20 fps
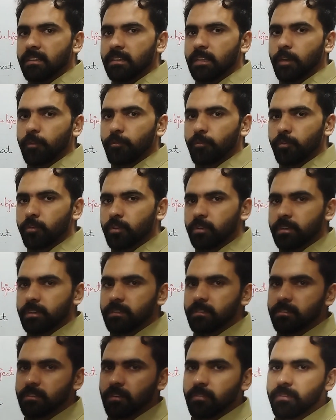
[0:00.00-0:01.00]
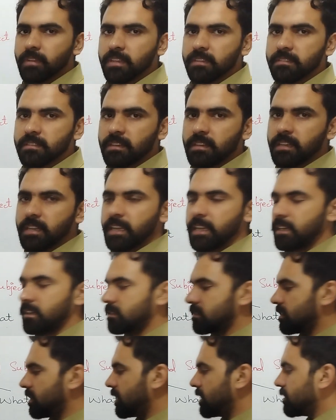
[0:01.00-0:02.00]
The focus of the
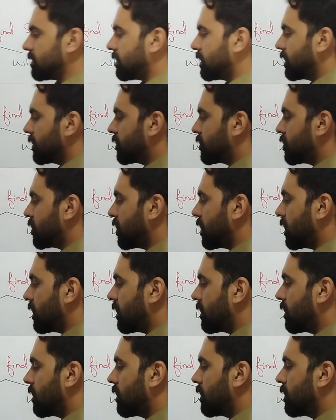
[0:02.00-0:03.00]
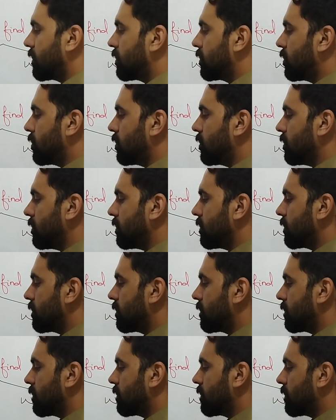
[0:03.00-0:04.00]
sentence is chair.
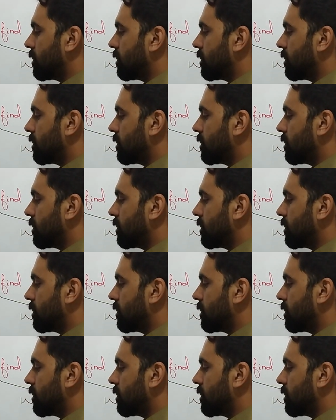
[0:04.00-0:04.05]
Though